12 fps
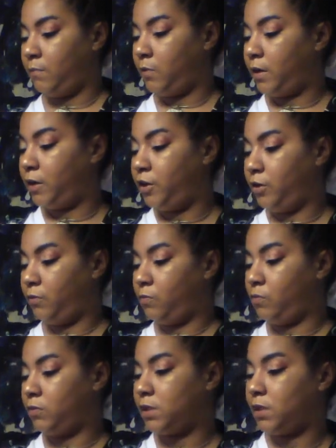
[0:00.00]
I'm going to
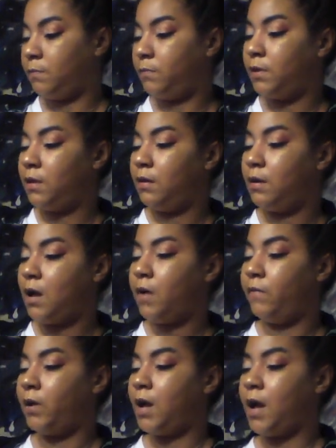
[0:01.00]
do some
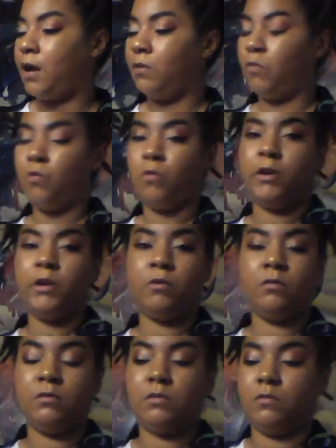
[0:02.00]
avocado
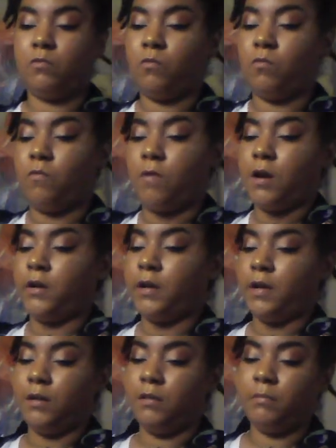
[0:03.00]
oil, water
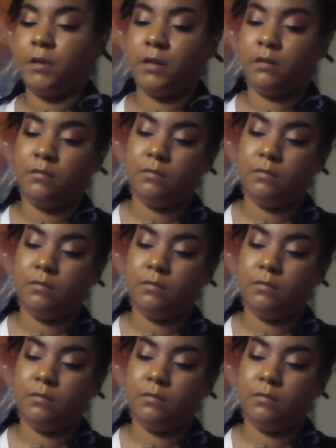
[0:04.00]
element.